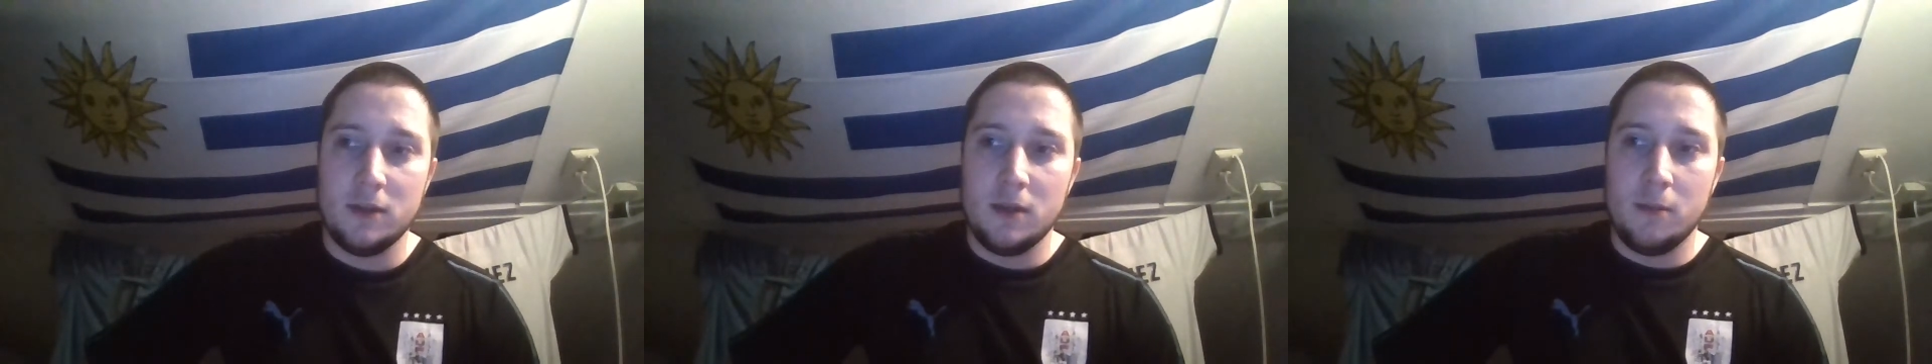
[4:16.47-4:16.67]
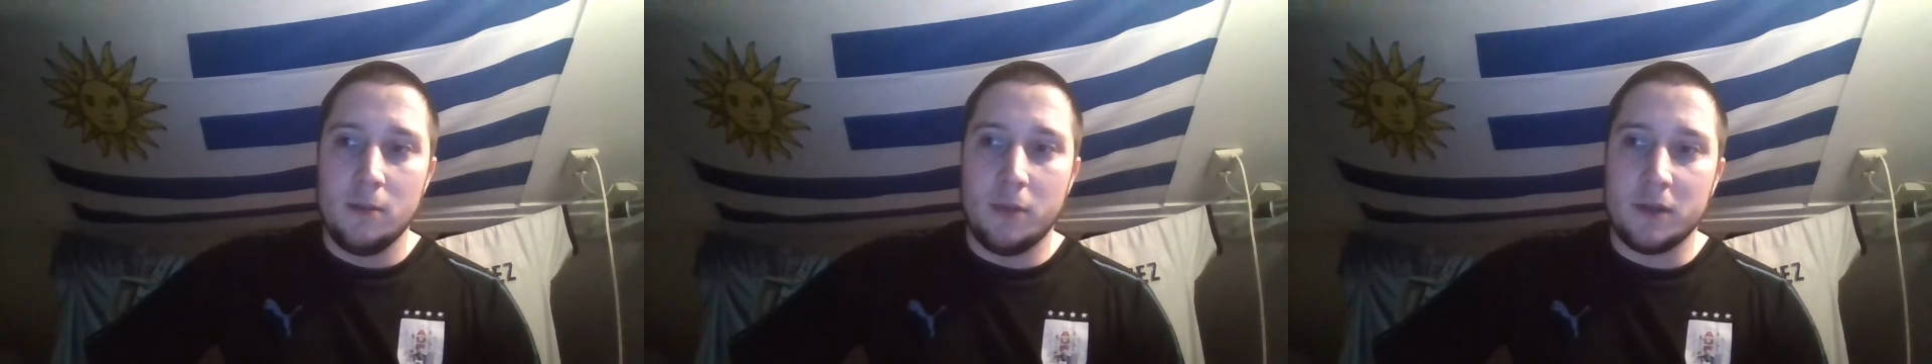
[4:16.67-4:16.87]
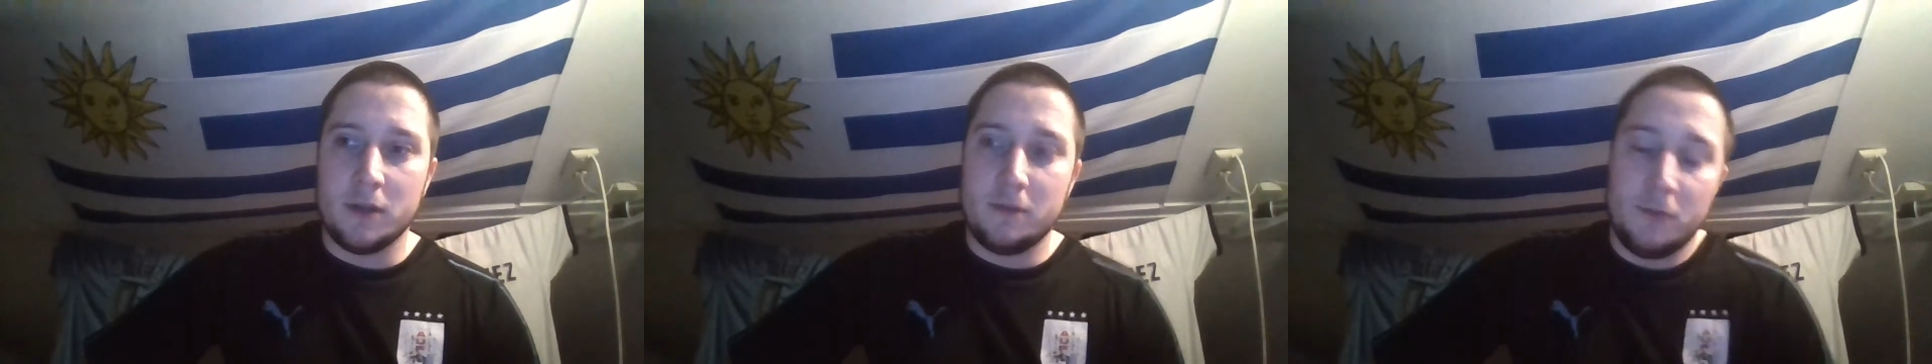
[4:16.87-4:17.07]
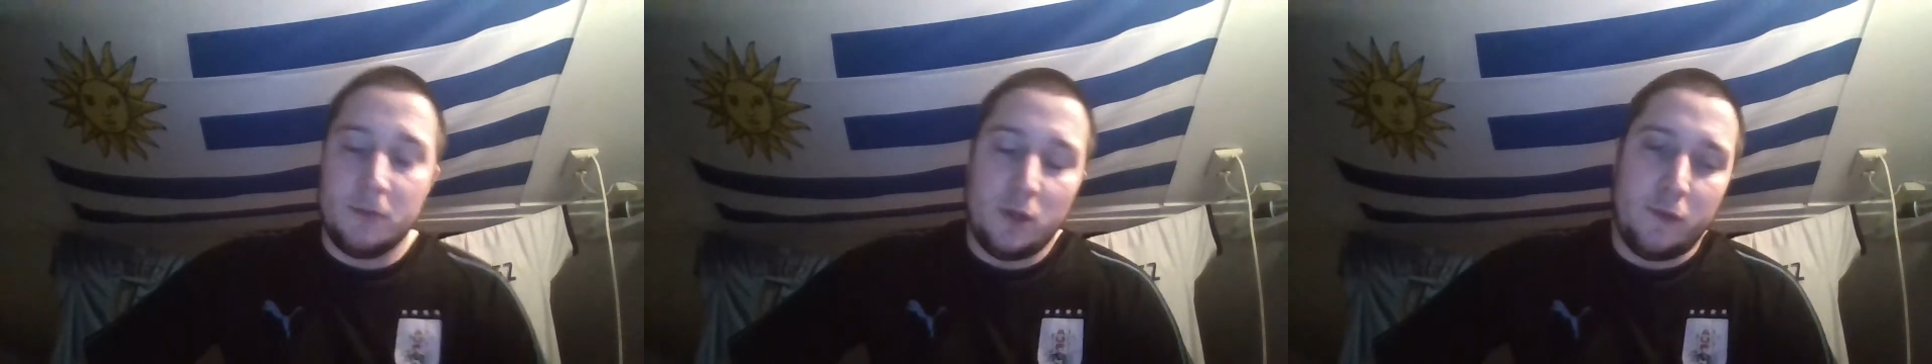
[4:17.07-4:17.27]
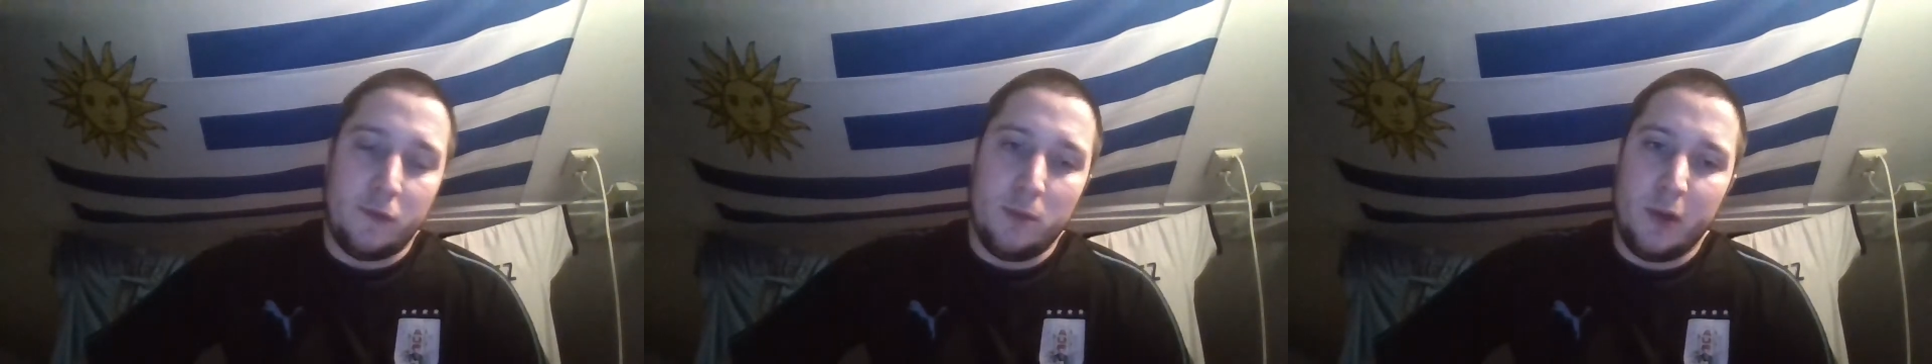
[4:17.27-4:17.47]
but
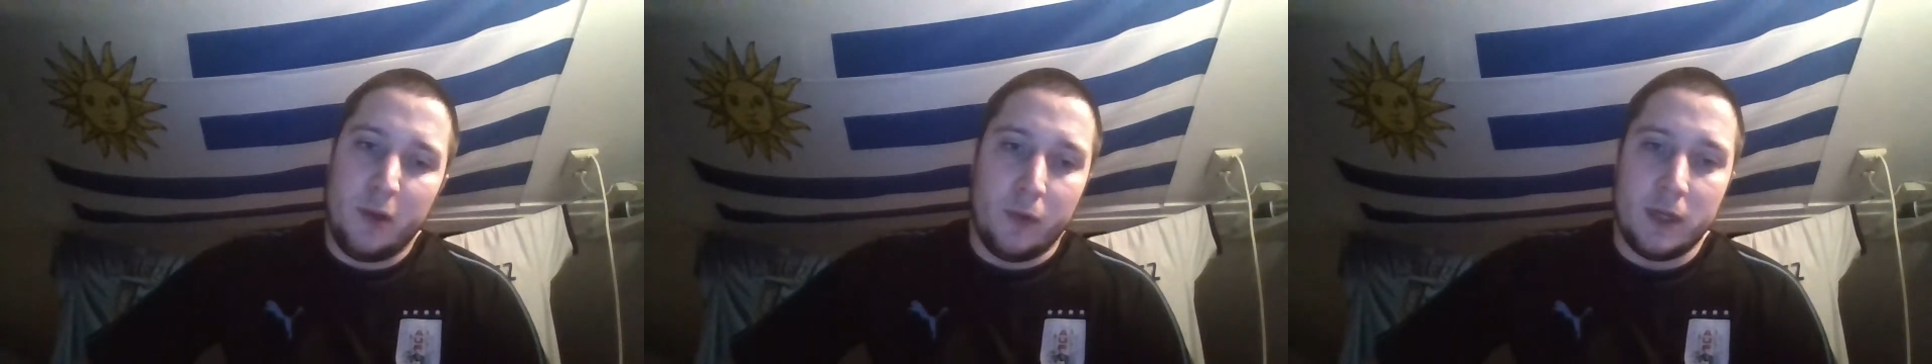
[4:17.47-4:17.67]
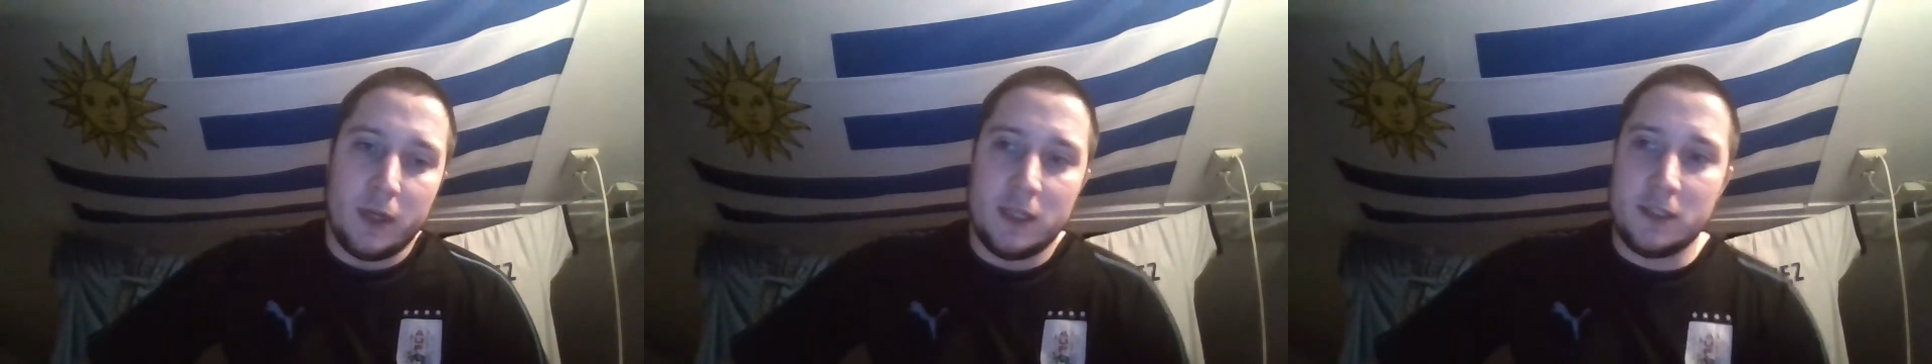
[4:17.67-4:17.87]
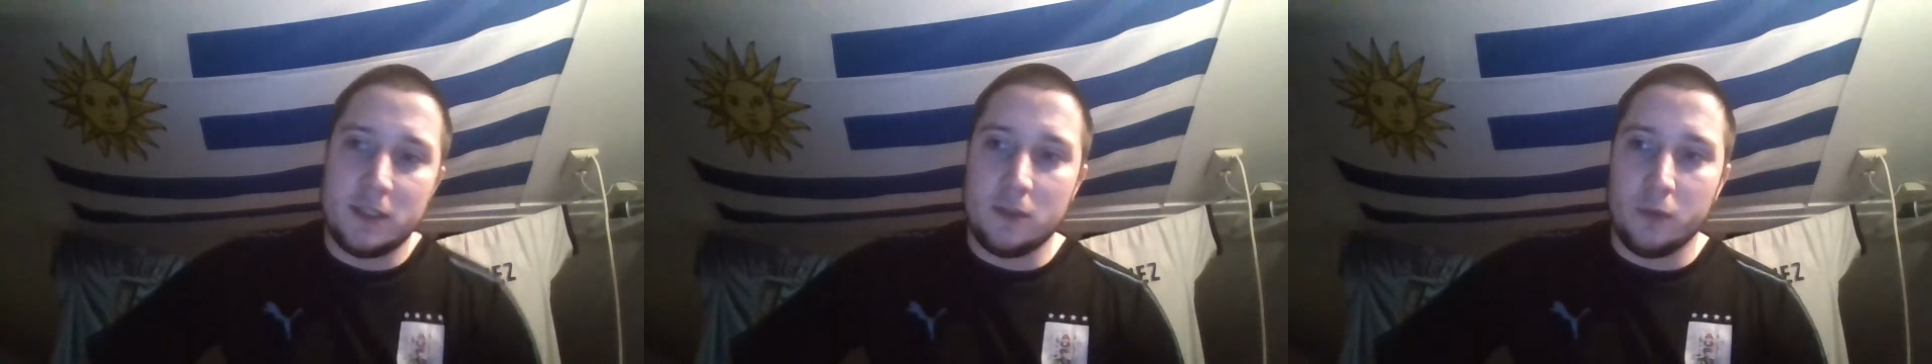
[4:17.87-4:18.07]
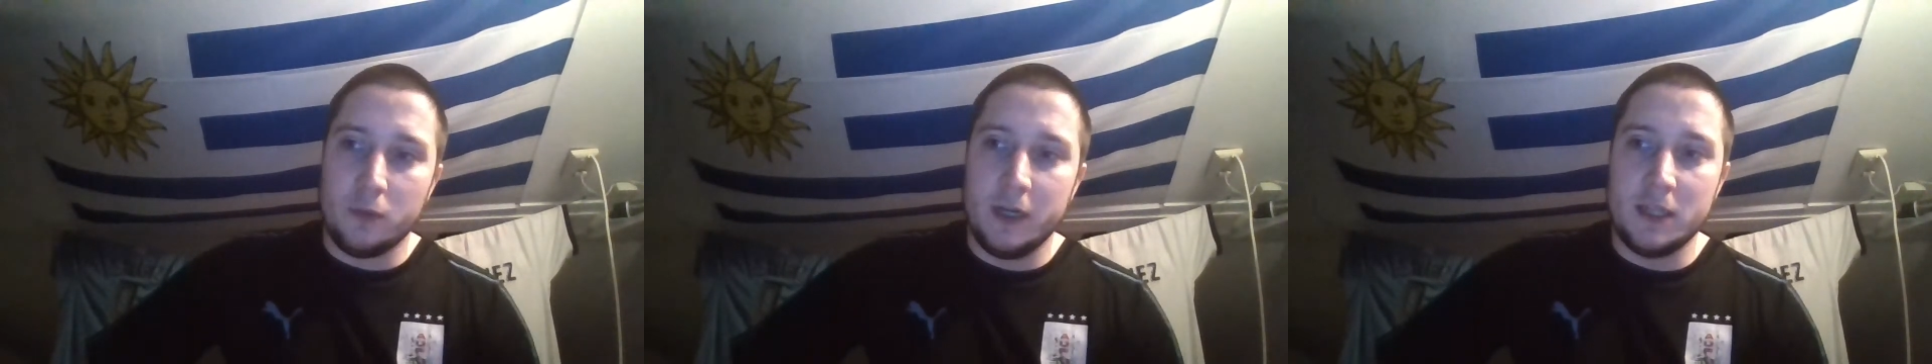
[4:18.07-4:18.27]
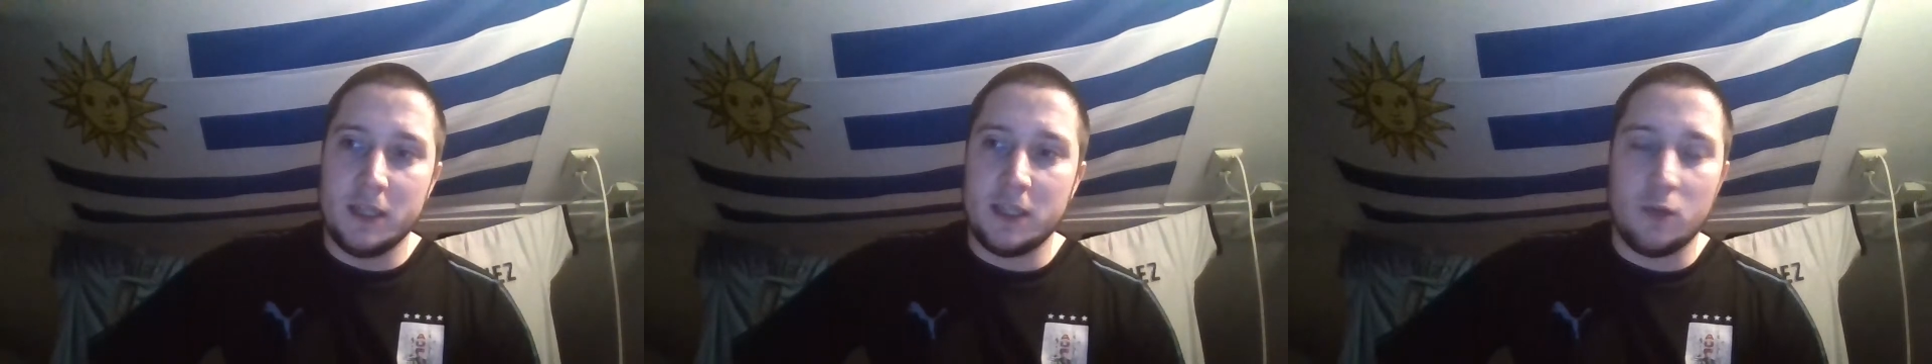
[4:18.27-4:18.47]
you have to be
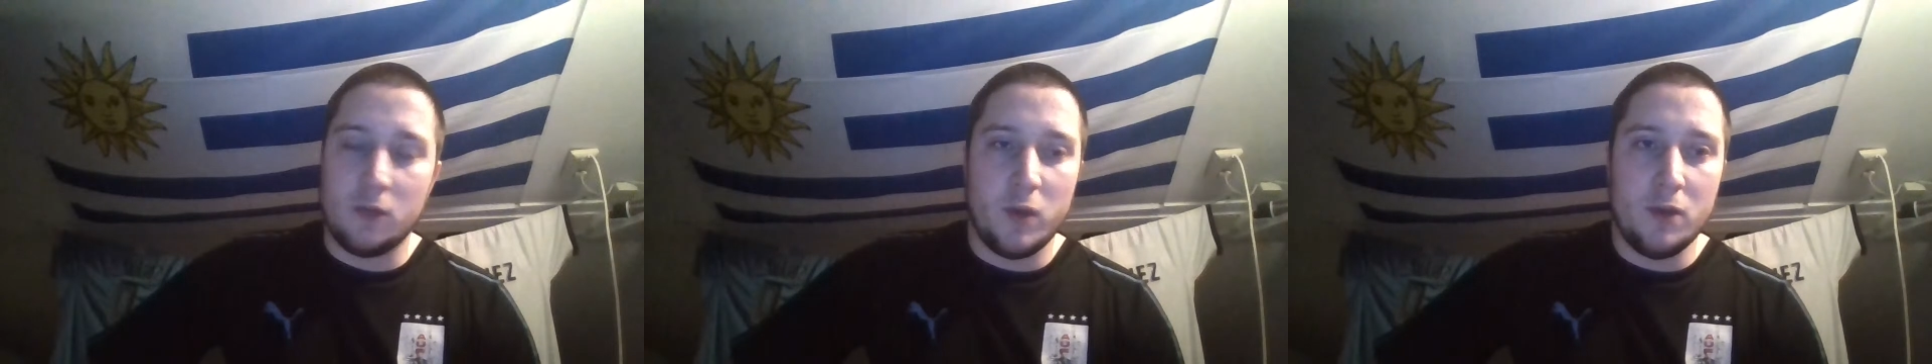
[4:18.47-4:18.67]
realistic.